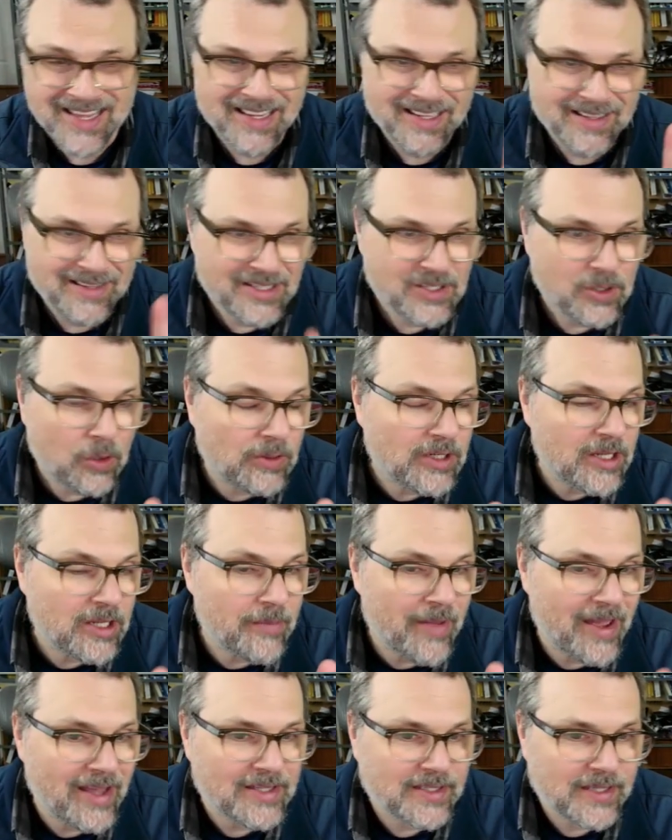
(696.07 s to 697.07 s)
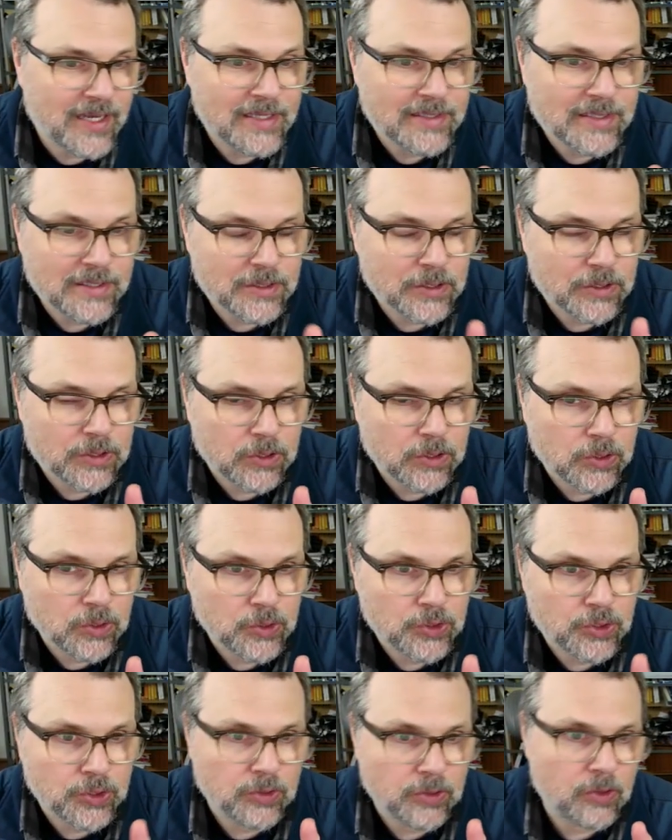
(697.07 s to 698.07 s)
This only makes sense as a
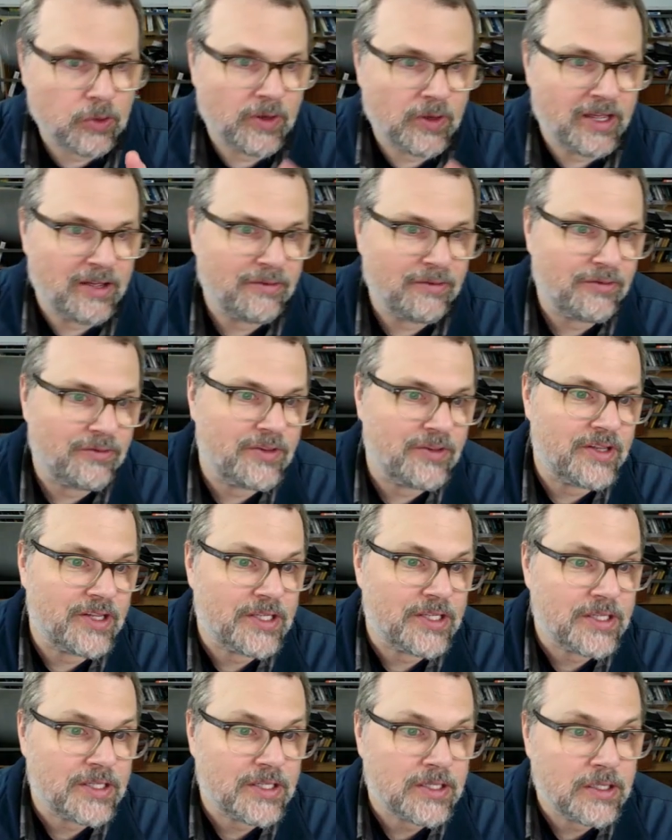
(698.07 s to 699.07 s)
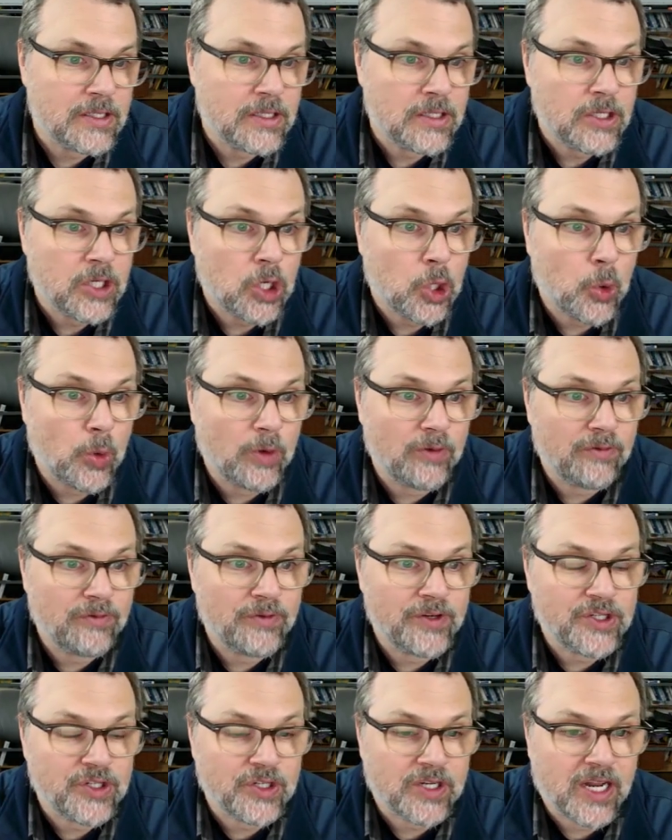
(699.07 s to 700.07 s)
solution, though, if this
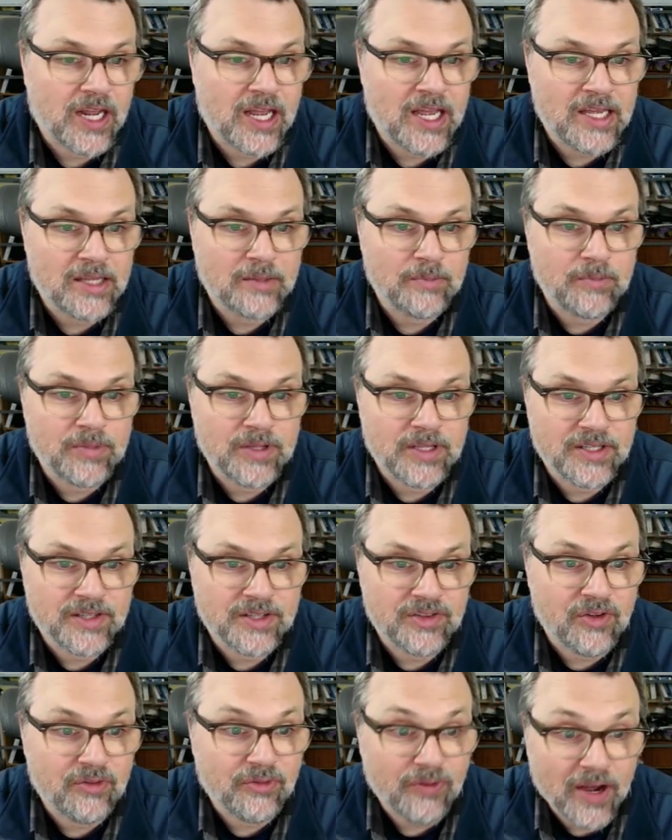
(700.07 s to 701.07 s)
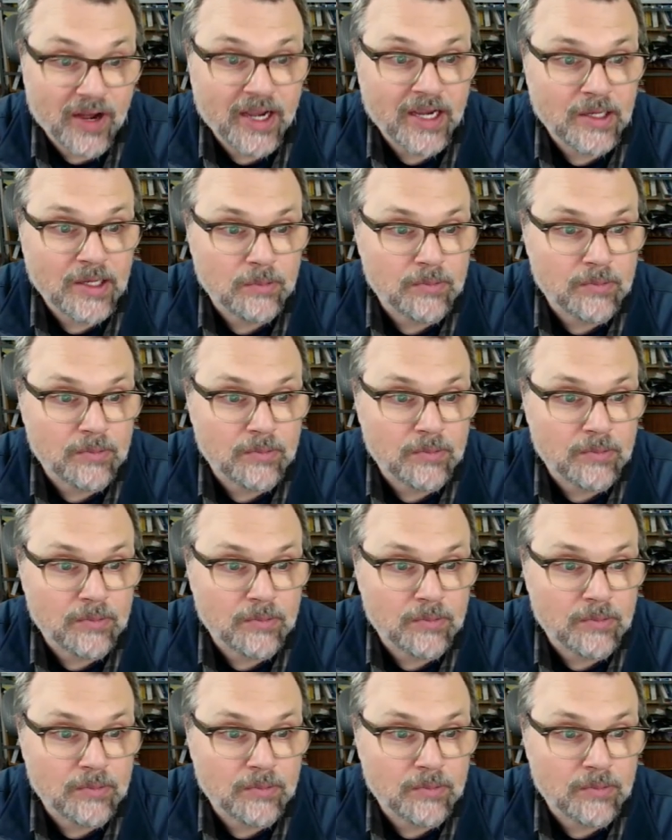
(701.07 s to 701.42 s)
coefficient A and B is defined,